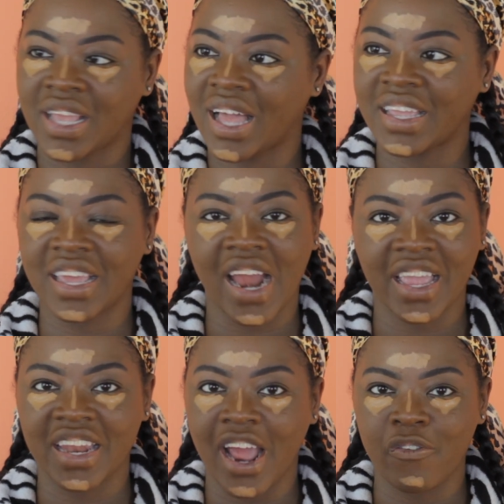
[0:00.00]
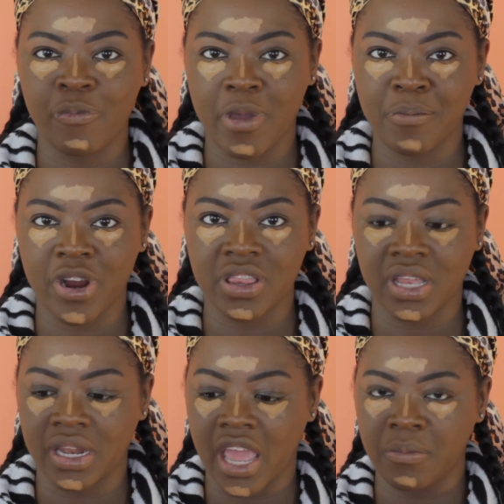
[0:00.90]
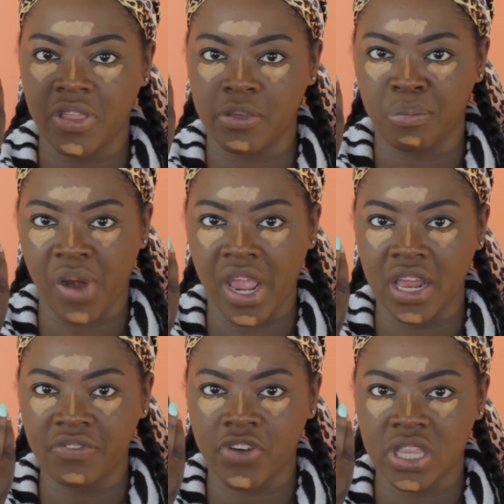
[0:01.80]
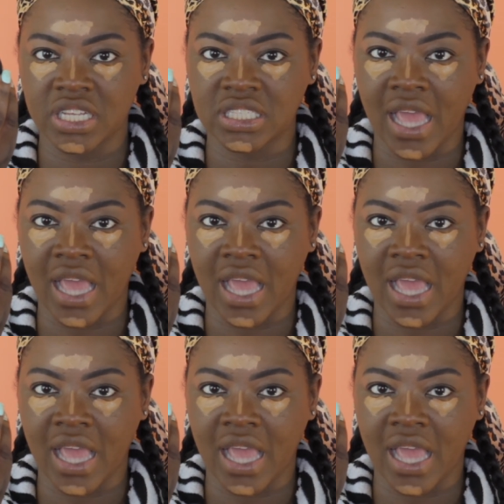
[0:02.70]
again, I cannot remember the name of the brand for this.